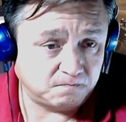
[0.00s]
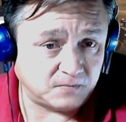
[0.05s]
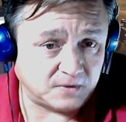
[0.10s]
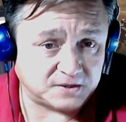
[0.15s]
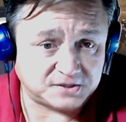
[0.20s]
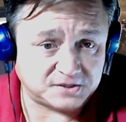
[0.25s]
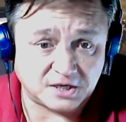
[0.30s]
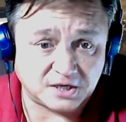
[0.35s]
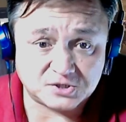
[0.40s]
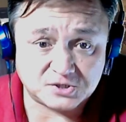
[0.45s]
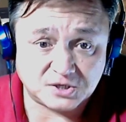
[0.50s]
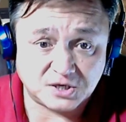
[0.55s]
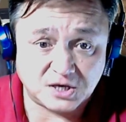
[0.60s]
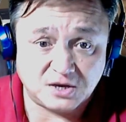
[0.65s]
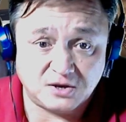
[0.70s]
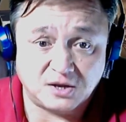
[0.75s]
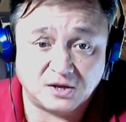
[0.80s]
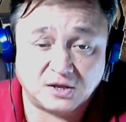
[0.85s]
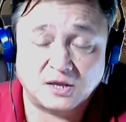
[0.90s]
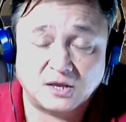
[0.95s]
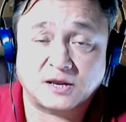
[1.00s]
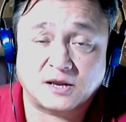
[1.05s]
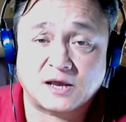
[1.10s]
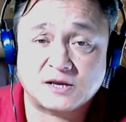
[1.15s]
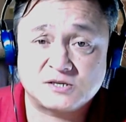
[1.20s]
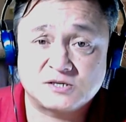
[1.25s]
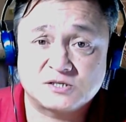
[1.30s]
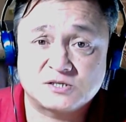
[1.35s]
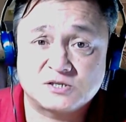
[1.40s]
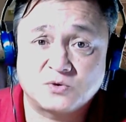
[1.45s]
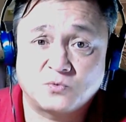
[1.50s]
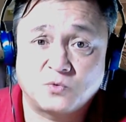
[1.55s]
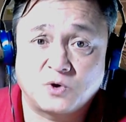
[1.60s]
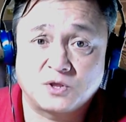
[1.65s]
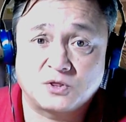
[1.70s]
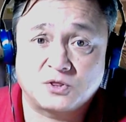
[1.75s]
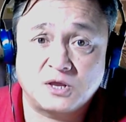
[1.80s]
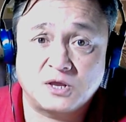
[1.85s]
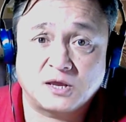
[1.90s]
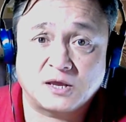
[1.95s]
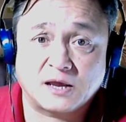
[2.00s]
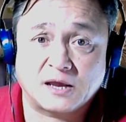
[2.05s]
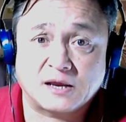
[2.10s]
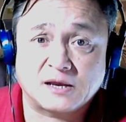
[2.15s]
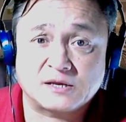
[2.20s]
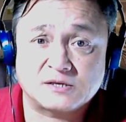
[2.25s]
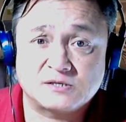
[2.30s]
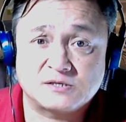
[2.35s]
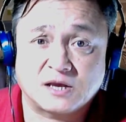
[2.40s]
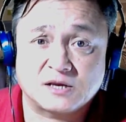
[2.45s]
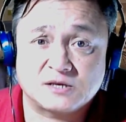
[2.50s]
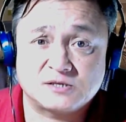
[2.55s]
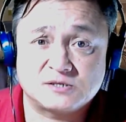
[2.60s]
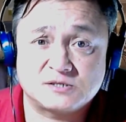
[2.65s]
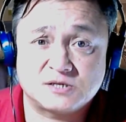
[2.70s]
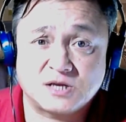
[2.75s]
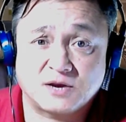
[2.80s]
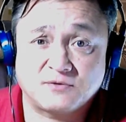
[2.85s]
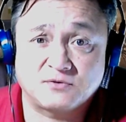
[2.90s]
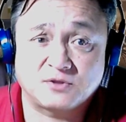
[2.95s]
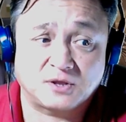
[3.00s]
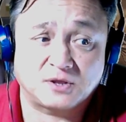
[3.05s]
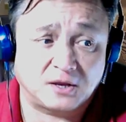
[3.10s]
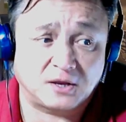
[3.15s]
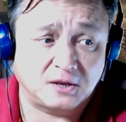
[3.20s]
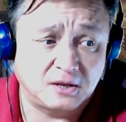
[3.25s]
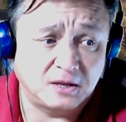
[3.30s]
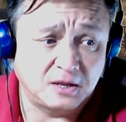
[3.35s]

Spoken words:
Essentially, you get access to one thing, access to everything.